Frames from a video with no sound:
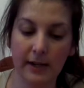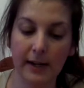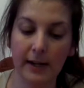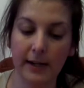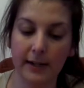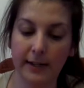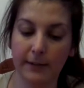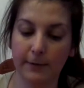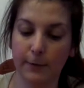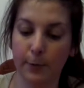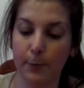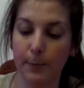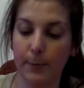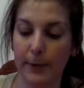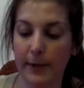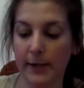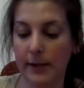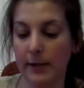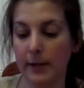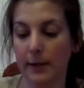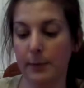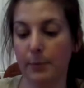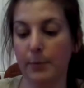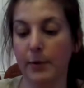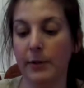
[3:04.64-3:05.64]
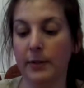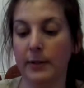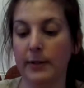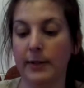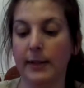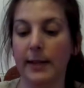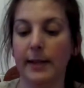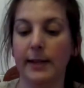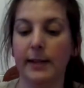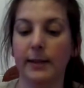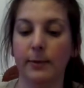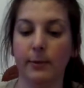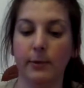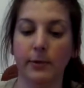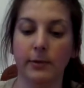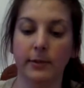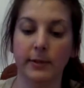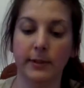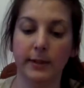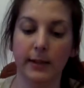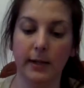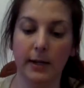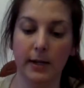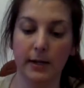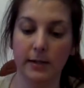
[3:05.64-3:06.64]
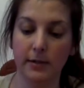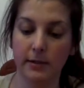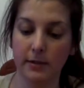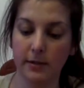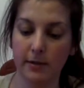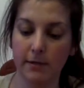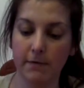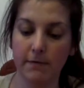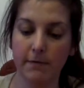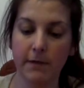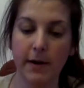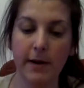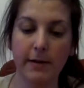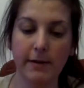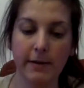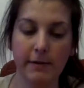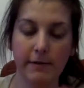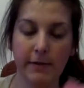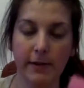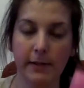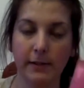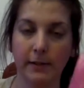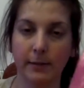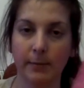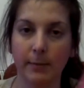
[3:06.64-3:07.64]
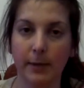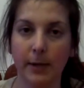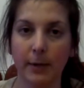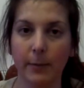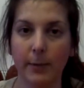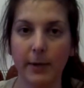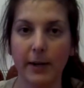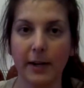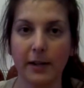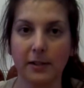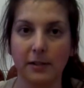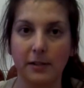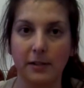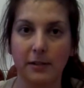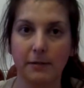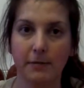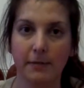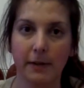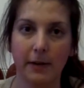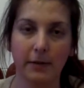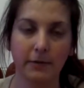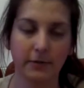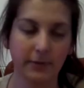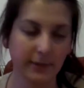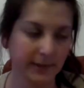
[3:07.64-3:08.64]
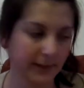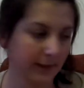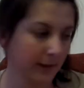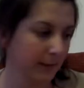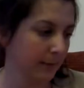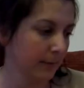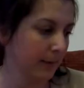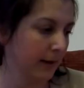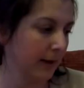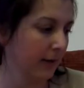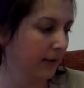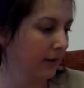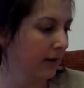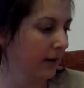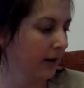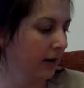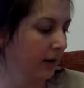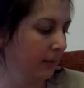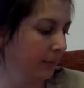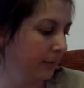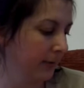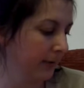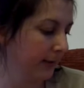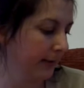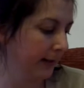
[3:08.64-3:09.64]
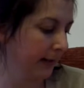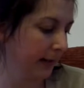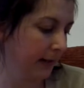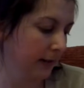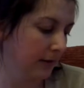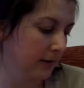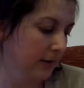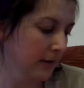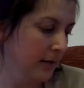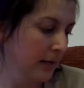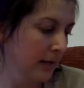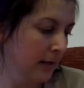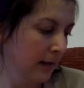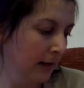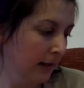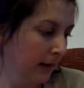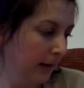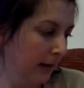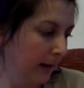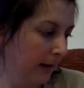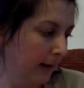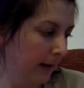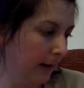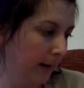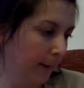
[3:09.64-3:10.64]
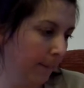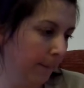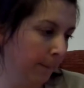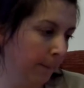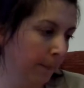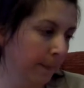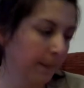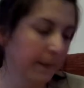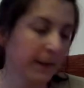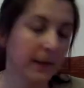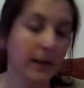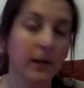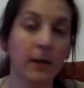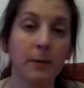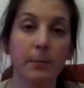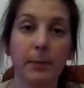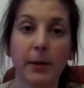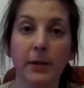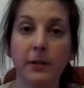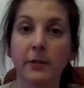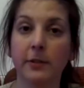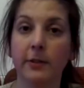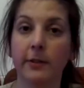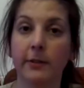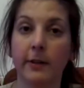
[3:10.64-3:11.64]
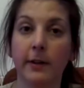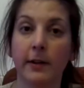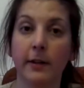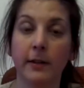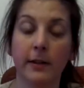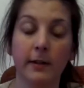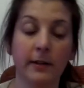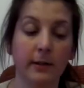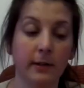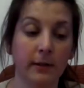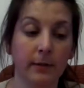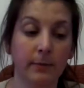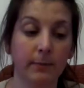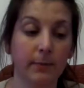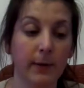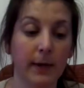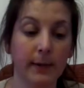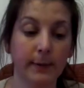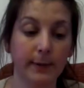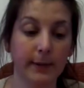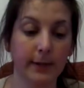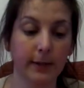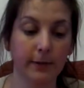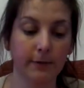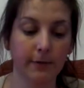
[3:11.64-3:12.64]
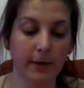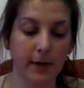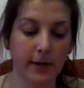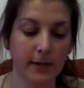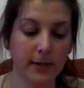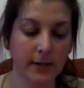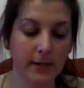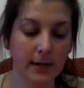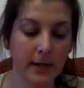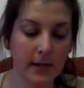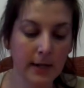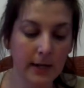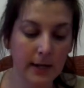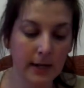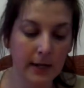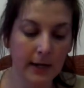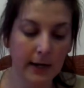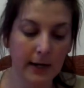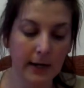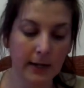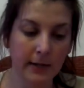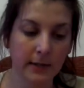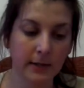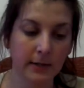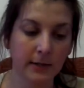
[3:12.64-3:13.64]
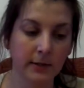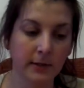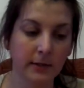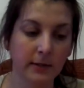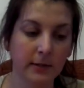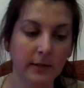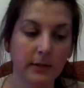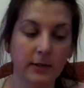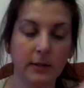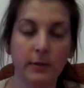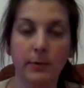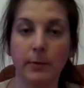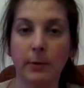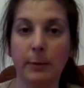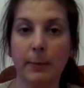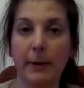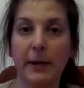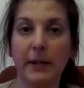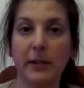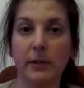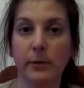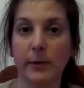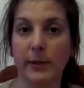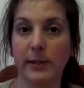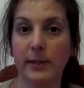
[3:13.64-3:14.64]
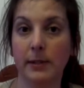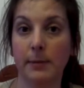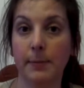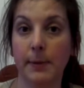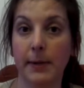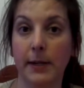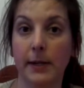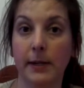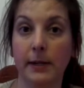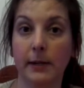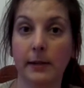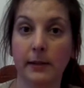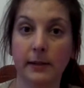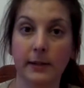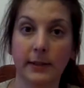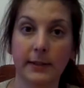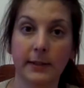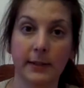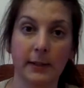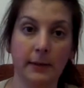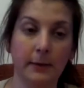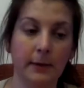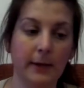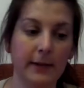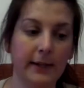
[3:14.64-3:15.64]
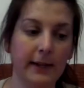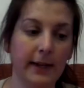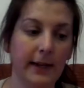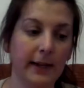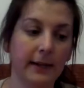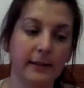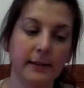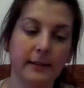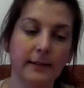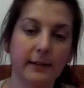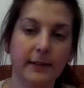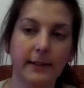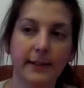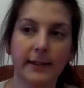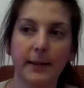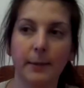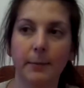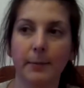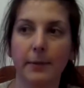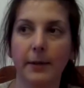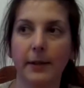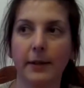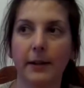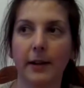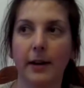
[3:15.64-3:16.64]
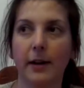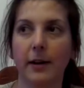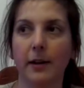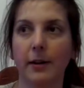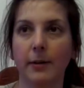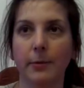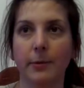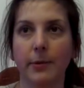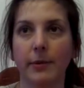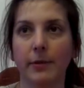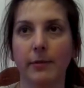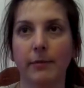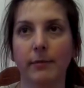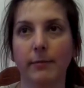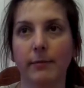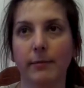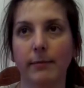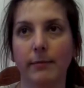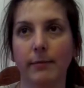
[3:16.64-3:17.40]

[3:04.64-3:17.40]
asked for pink princess ones, and very randomly we actually found some at the car boot sale. There's no punctures or anything, they're absolutely fine, and we paid 20p. So again, something that I wouldn't